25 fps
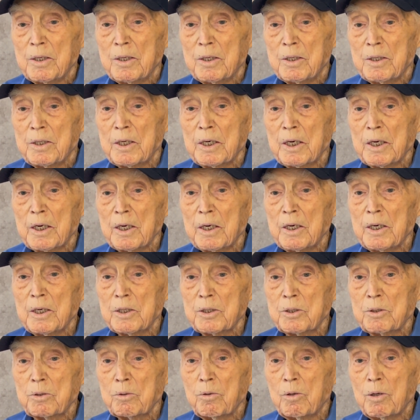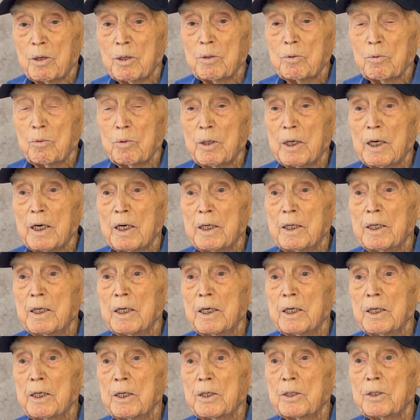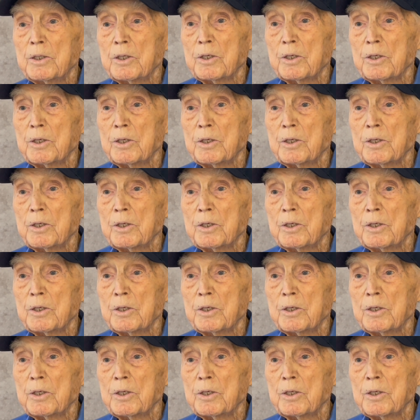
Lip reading: tell us what we had needed